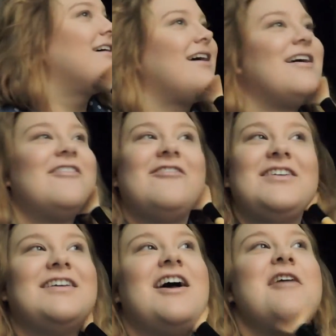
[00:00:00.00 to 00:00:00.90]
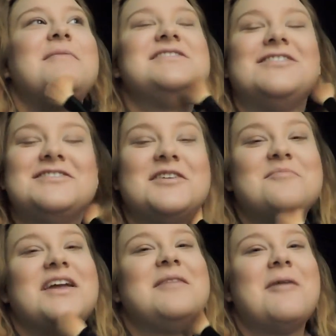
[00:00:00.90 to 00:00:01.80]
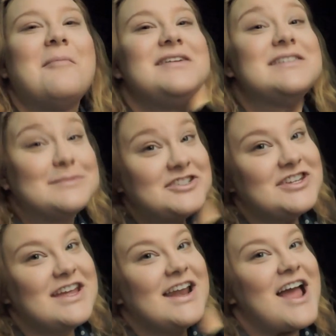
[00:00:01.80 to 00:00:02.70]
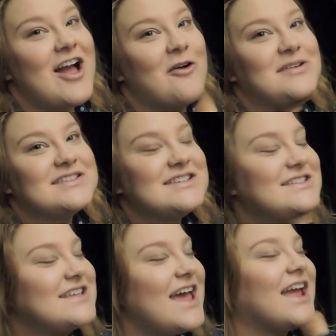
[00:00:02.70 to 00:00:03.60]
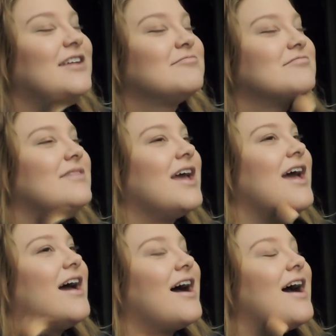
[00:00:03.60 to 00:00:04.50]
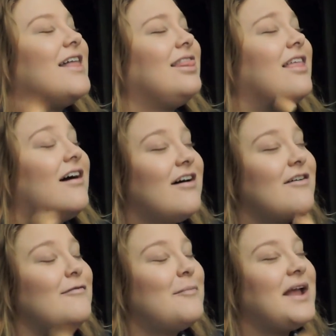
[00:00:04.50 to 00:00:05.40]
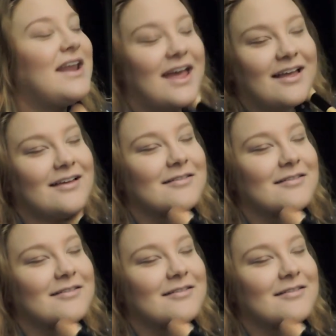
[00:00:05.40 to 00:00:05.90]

Every time I start to complain about my double chin, I always just say, I love my neck.